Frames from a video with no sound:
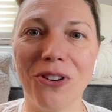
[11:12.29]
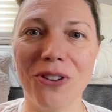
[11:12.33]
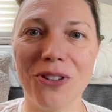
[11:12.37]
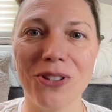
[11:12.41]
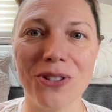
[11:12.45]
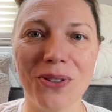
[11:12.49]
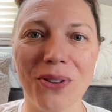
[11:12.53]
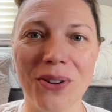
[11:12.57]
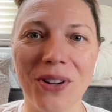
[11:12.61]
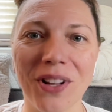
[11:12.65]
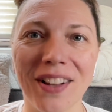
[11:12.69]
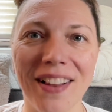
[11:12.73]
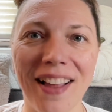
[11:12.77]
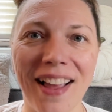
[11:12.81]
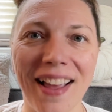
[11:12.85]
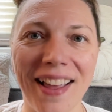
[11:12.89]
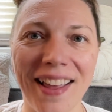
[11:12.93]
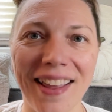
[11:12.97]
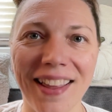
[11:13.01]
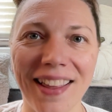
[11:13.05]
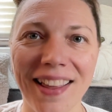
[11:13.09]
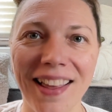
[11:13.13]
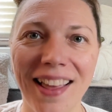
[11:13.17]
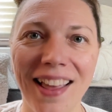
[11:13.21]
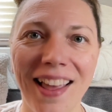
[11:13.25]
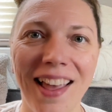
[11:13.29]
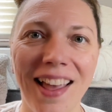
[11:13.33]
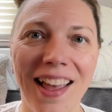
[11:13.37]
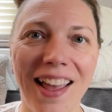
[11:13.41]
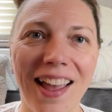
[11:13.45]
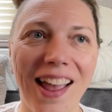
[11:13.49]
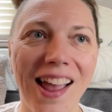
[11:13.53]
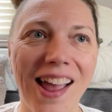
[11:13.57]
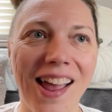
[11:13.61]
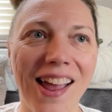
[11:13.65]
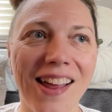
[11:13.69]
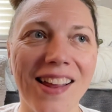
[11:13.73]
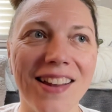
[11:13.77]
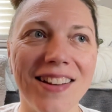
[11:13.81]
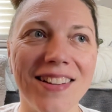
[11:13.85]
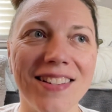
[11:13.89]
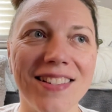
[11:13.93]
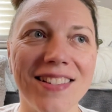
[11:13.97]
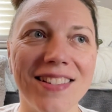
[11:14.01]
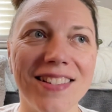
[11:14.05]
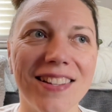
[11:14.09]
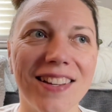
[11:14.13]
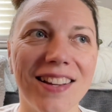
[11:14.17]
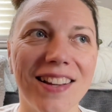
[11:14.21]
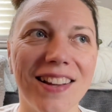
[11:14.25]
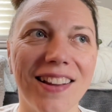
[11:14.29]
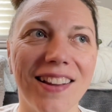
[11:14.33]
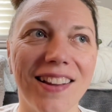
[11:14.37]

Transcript: hooked on clay. And